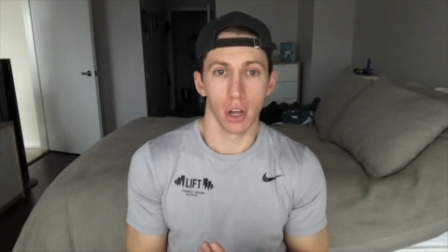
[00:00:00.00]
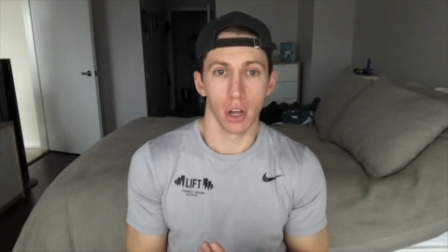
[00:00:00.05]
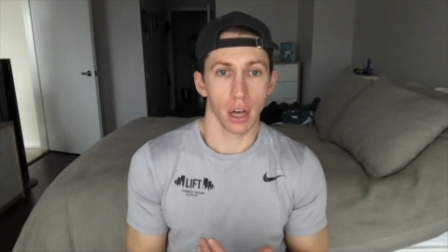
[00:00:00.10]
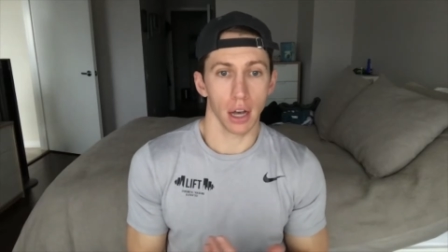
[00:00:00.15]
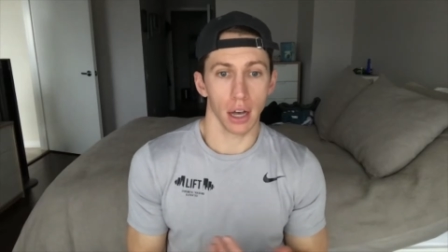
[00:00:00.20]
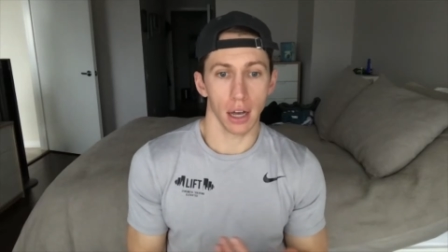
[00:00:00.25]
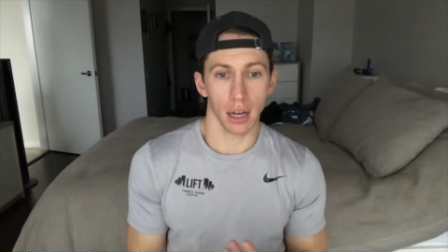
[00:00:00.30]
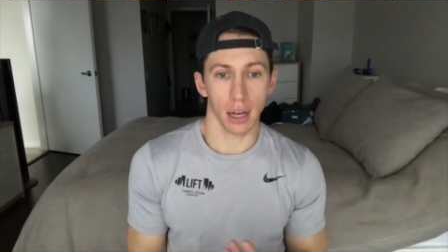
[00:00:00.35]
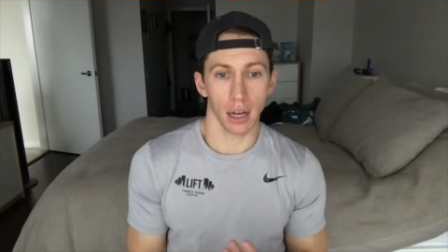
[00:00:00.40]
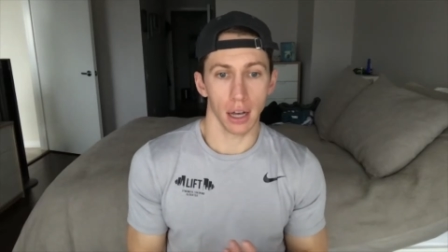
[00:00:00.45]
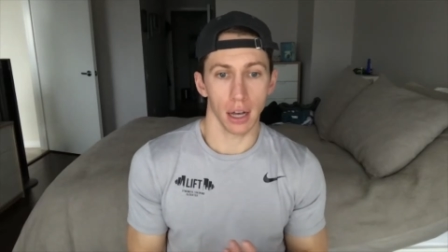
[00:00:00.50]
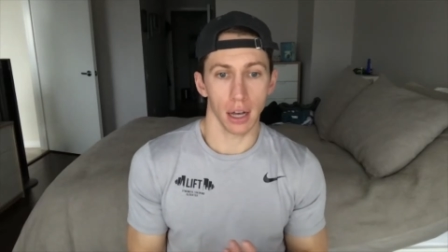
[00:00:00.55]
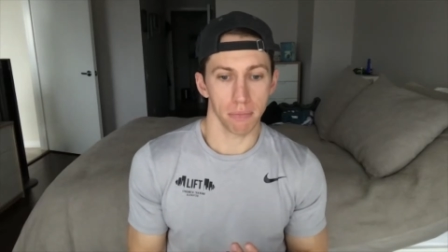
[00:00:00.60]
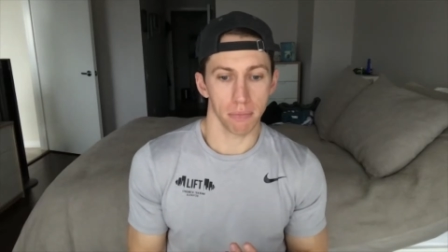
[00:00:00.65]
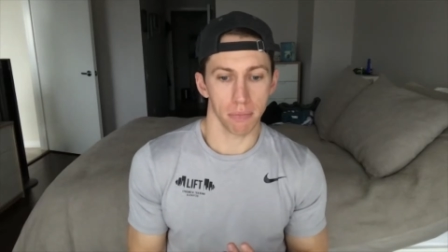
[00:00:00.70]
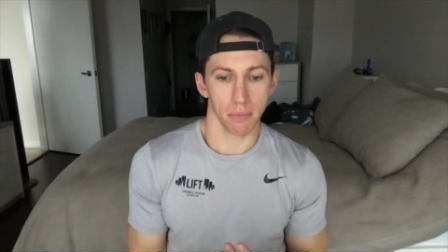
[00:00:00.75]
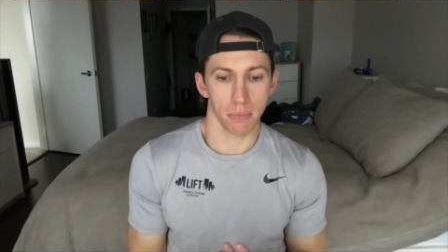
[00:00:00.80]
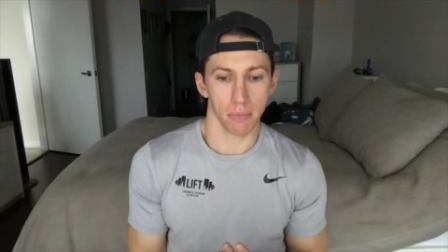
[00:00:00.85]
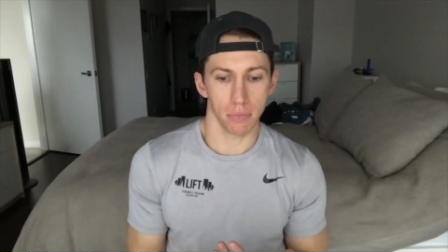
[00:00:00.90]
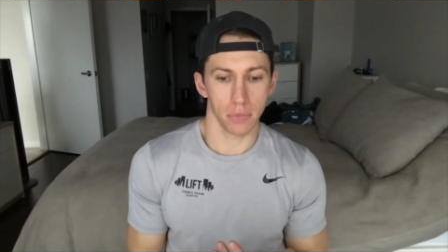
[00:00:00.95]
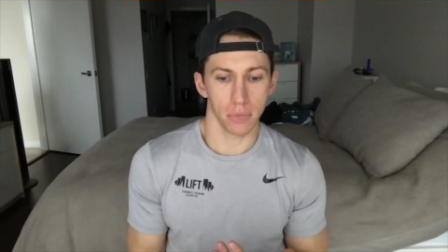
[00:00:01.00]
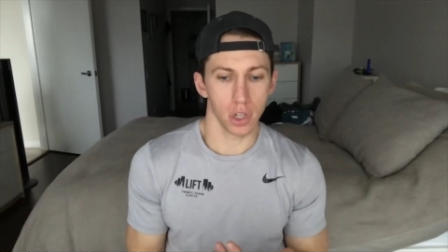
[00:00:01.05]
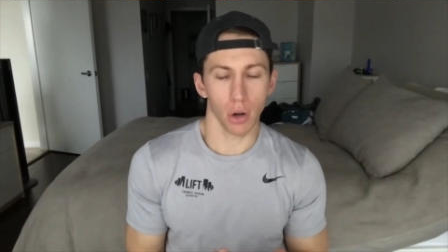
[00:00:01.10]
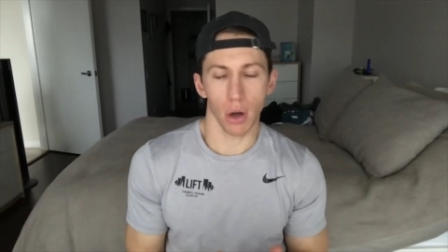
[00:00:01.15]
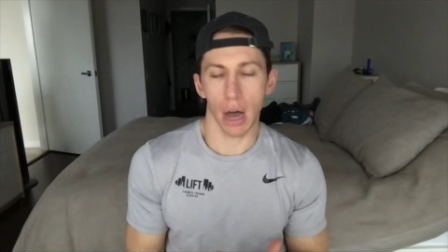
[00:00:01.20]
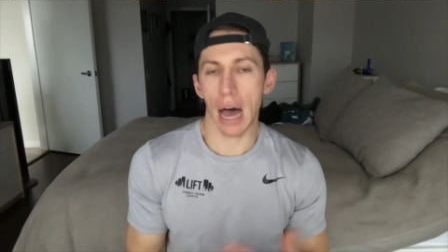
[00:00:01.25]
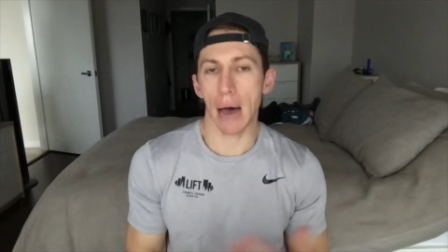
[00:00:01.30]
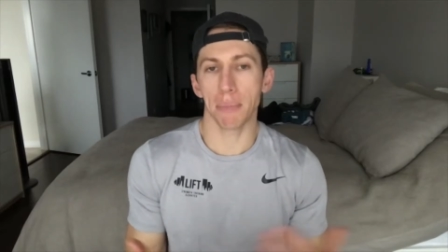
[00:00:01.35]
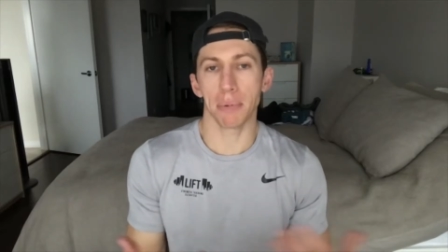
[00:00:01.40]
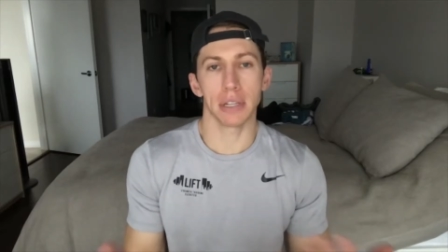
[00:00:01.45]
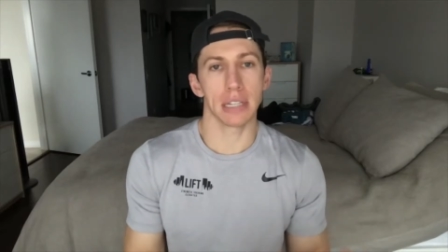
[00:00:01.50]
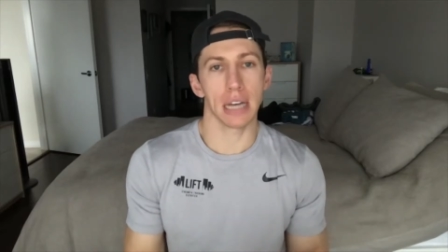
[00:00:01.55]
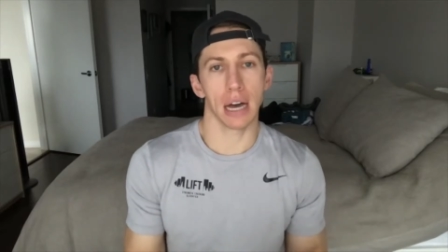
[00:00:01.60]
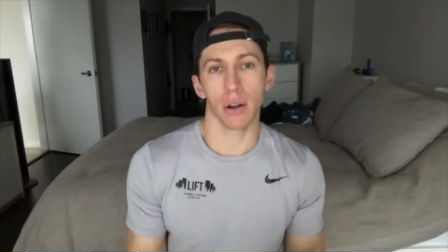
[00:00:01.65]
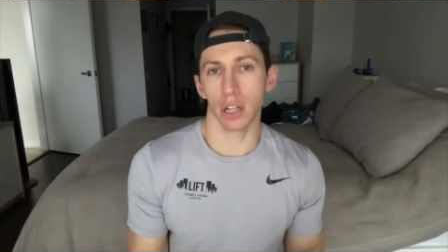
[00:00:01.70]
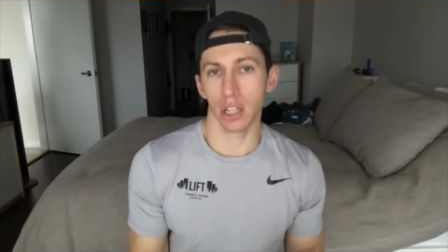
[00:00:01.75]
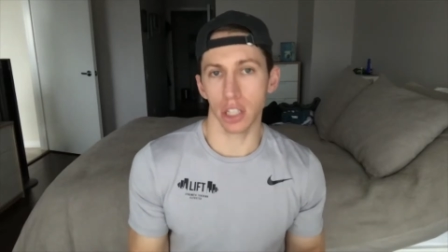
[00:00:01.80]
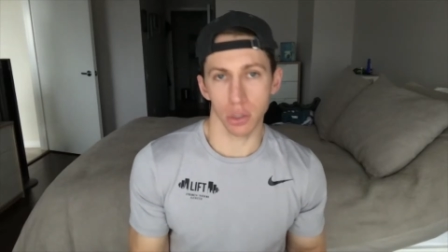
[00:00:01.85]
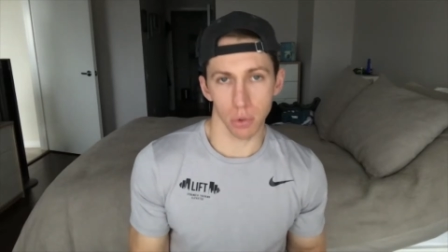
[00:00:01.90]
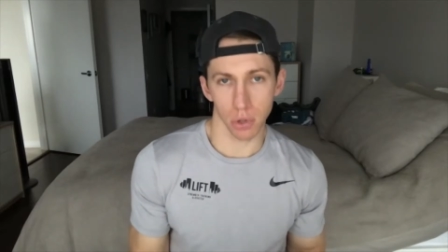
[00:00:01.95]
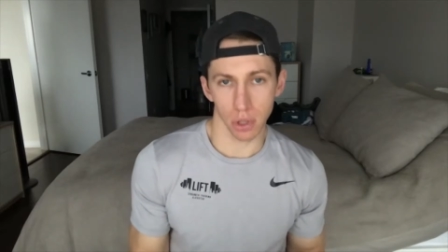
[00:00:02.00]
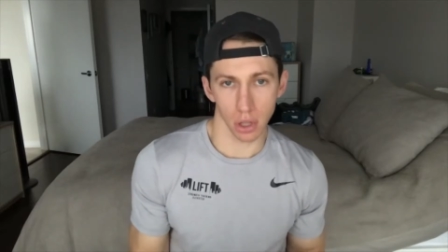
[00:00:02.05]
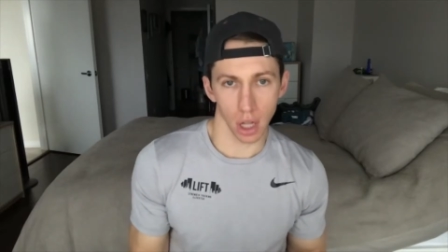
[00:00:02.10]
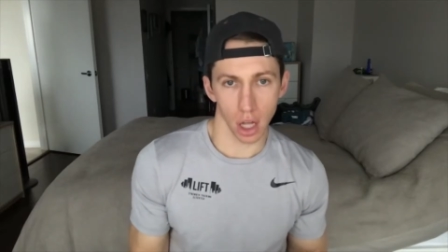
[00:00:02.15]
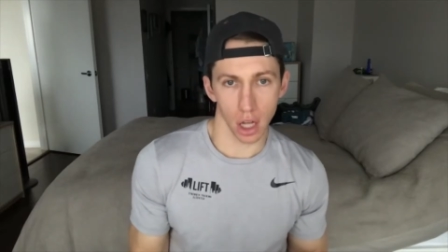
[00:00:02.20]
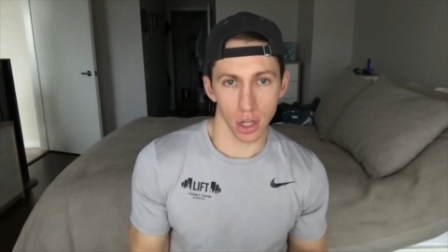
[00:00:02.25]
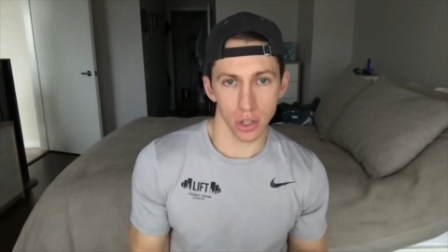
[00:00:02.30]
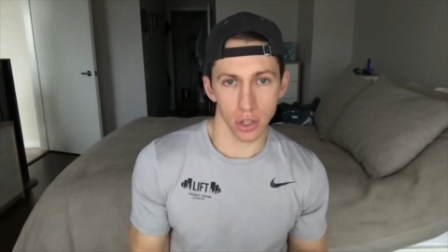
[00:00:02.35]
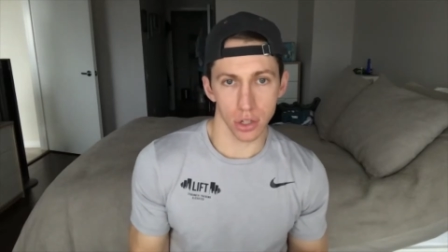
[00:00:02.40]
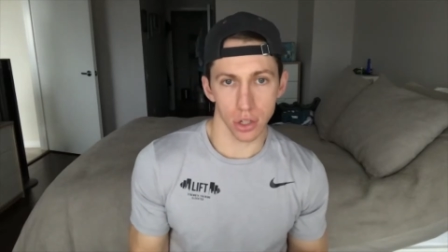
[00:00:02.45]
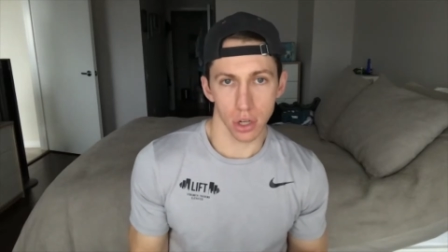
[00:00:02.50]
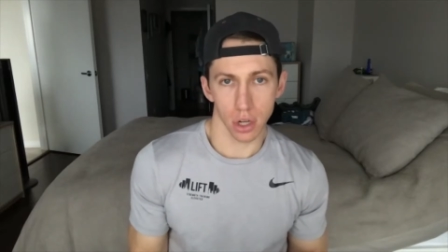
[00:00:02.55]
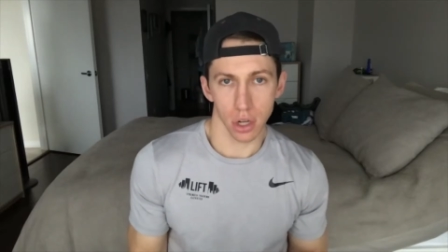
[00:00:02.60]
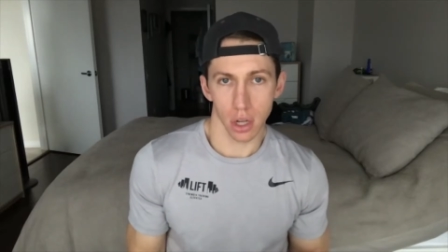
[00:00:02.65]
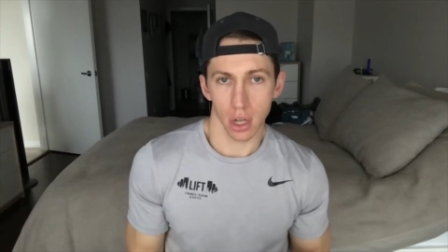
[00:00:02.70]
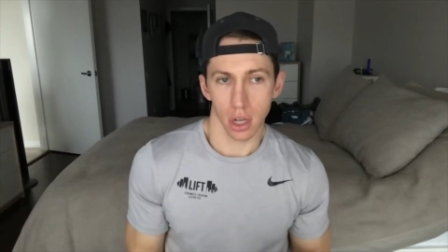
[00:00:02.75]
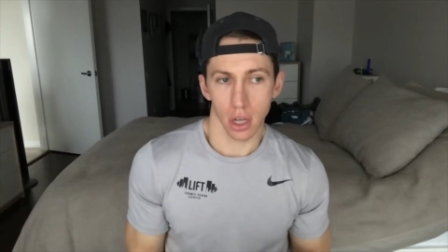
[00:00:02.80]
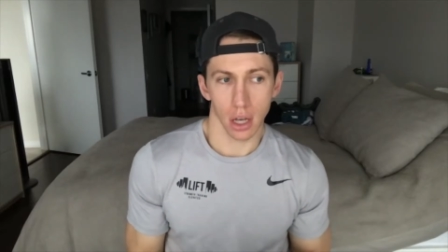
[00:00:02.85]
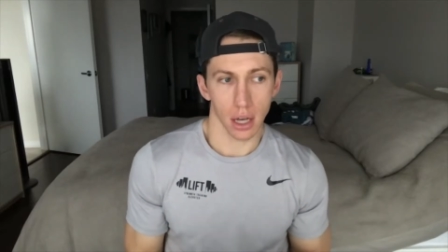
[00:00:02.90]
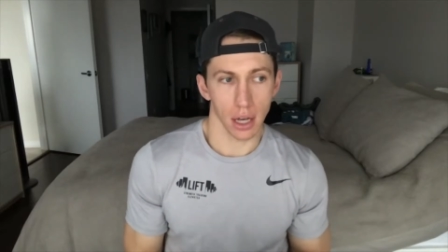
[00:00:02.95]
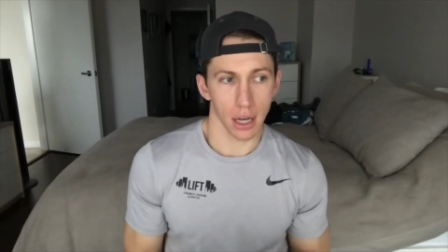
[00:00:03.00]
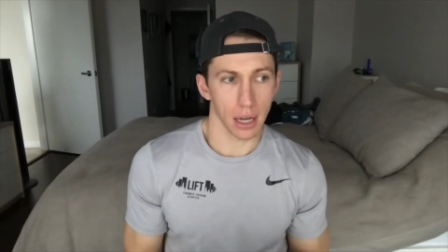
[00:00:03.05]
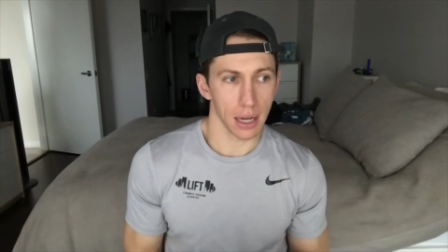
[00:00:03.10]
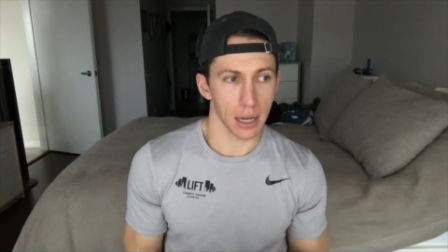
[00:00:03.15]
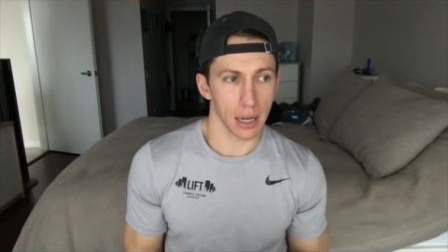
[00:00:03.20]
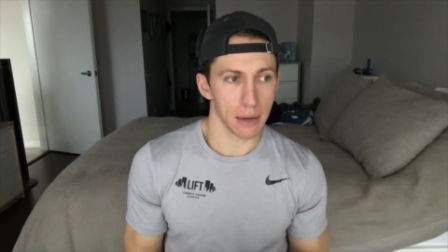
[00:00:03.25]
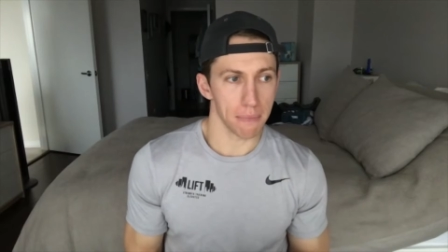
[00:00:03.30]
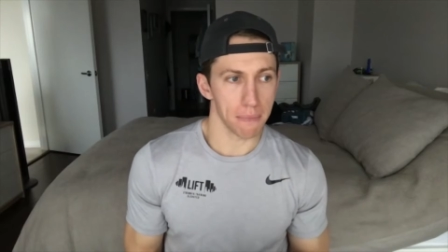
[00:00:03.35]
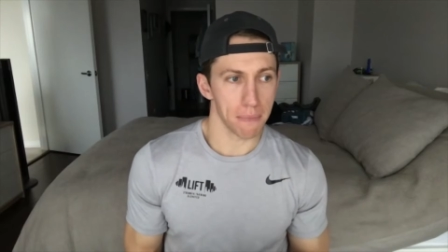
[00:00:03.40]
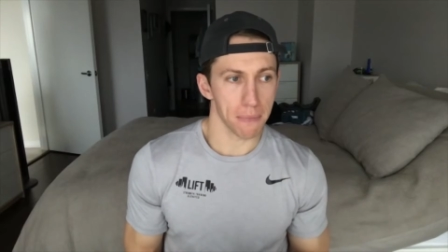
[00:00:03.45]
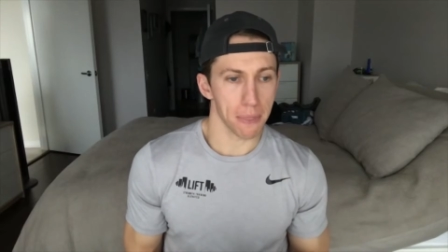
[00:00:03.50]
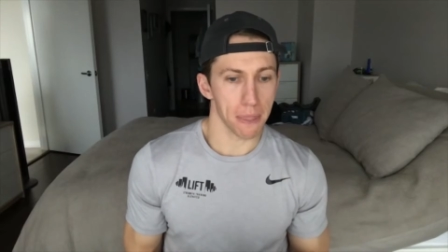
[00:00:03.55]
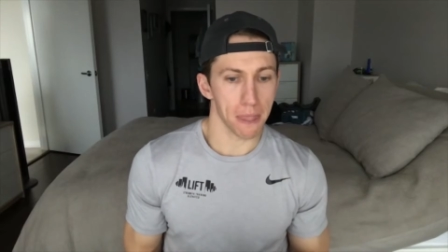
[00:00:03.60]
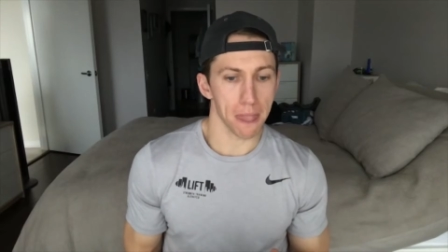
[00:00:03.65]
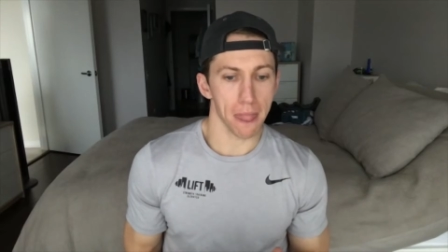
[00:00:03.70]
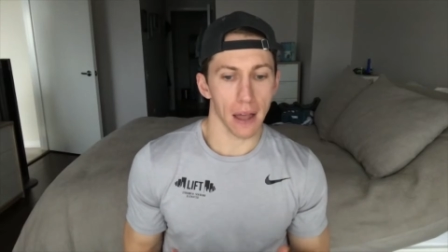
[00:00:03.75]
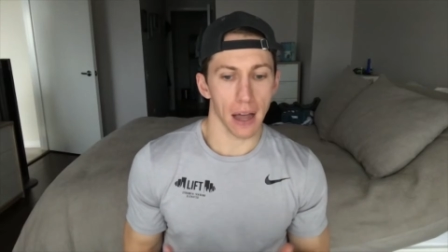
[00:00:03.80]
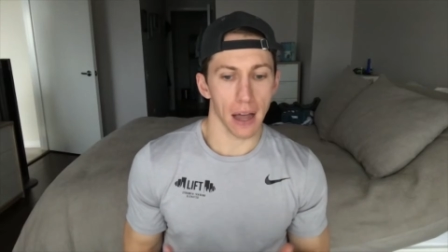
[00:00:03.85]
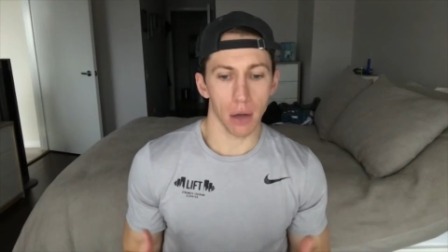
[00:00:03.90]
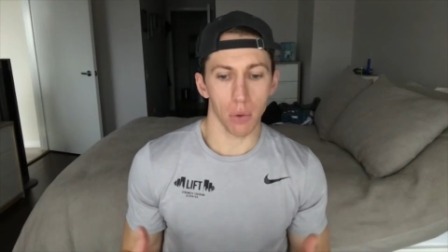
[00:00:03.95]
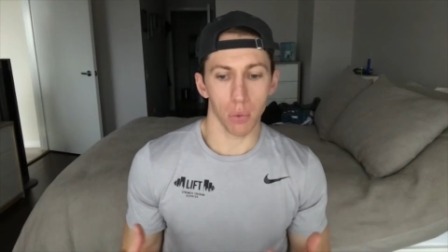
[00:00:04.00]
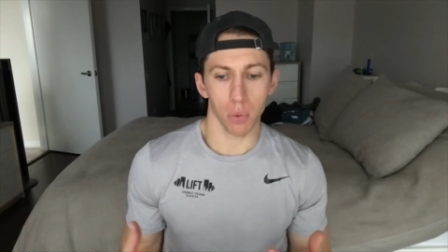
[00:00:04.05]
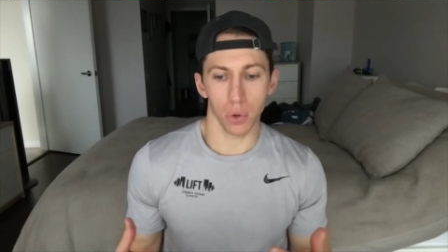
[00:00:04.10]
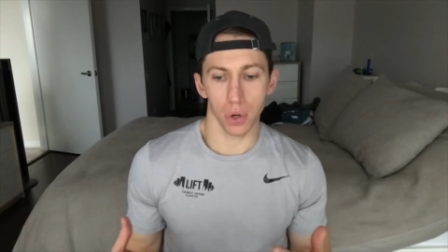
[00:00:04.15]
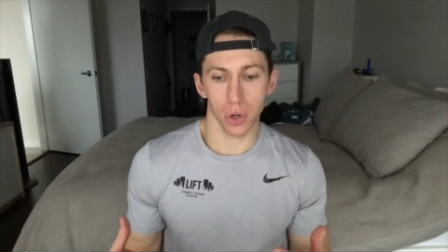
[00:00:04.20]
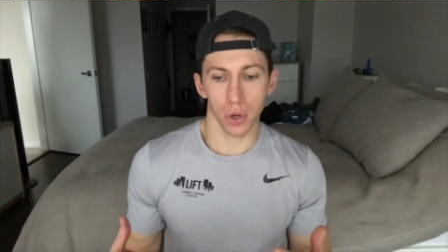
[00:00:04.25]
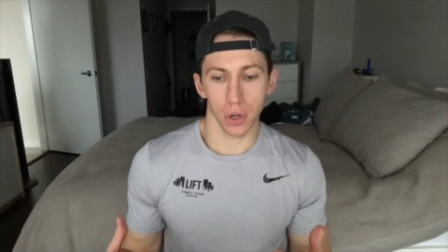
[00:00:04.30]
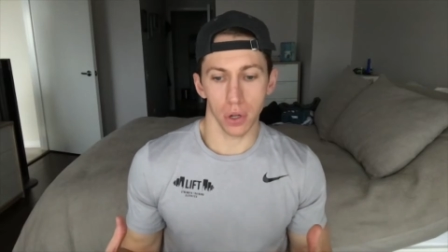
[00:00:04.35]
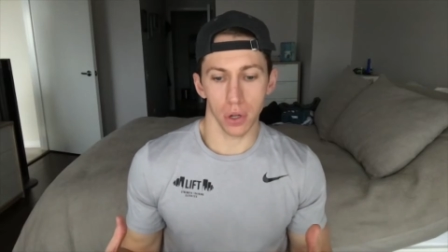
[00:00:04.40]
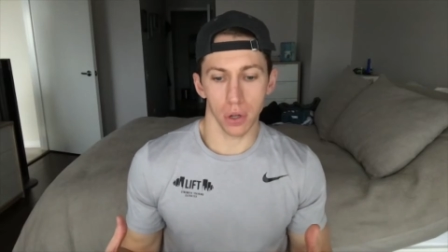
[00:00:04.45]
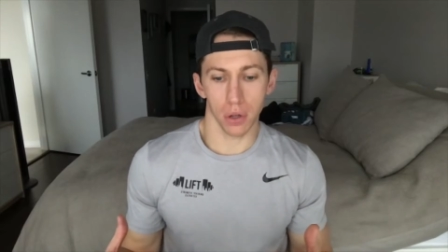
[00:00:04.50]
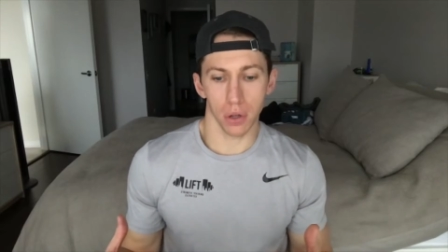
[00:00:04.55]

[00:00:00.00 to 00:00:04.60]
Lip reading: hopping down into a lunge. I would